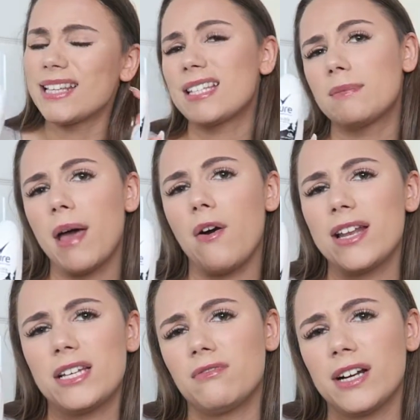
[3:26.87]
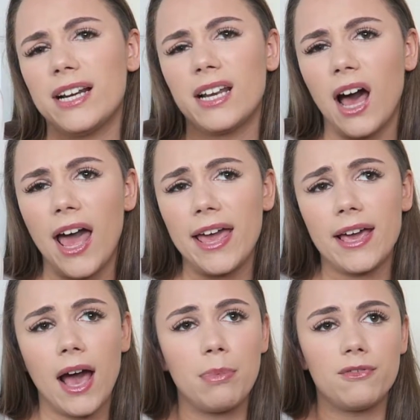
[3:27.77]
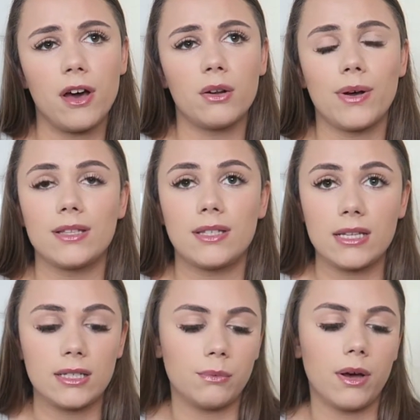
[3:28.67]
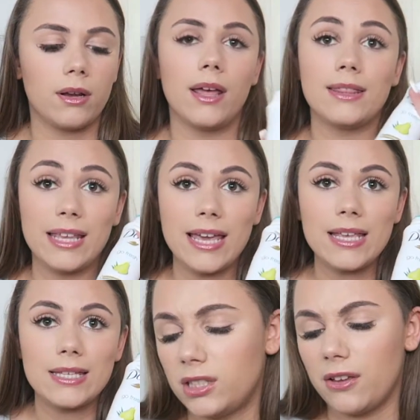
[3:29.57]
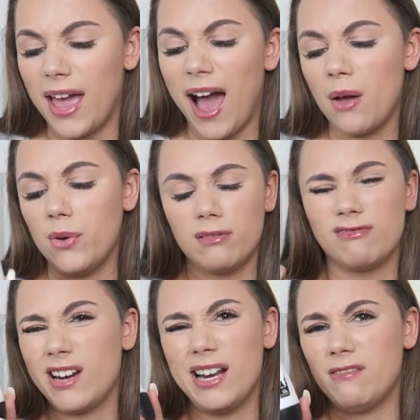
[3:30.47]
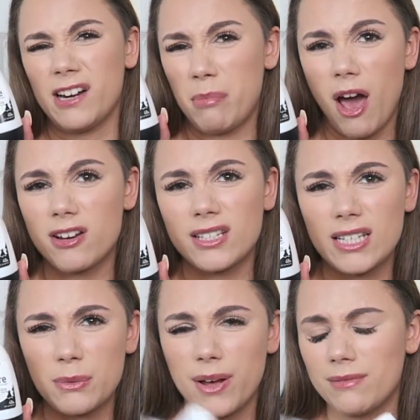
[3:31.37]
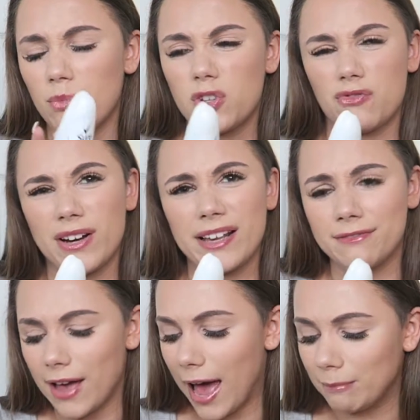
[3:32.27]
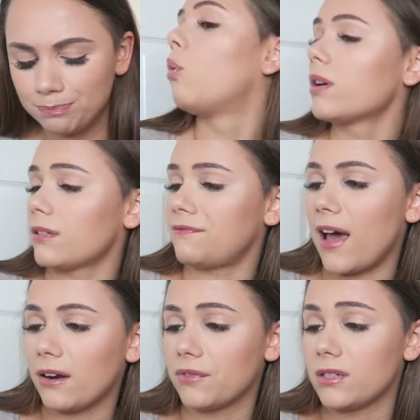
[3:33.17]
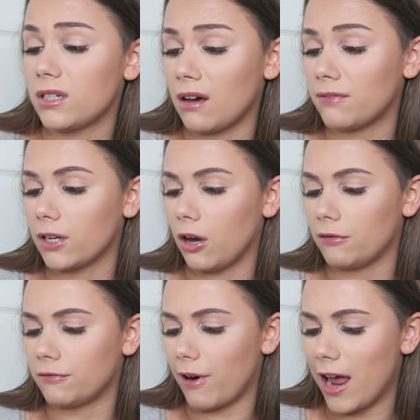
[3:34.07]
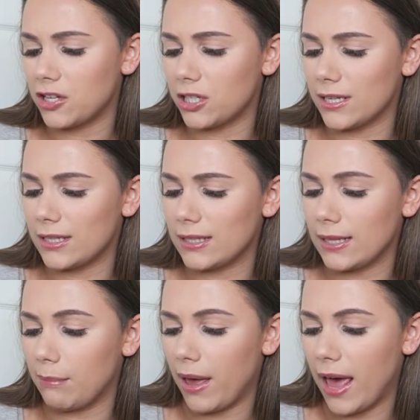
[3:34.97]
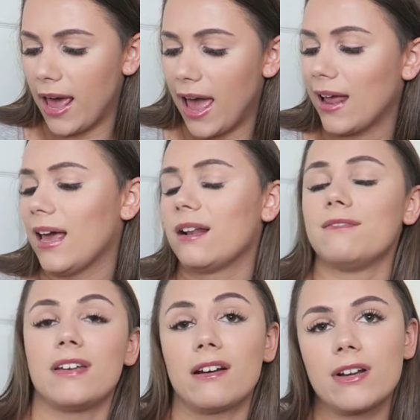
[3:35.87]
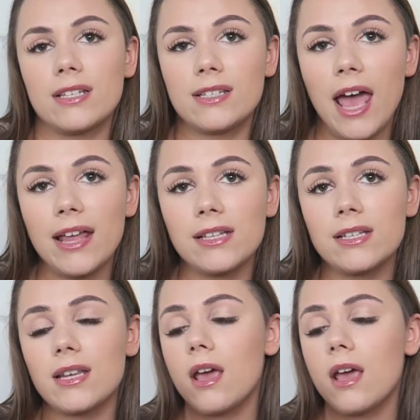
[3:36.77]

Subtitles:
This smell I didn't really like. I prefer the one scented one like this. So yeah, I wouldn't really repurchase this one. Wasn't really a fan. Was a fan of the Dove Go Fresh. This is in the pear and aloe vera scent.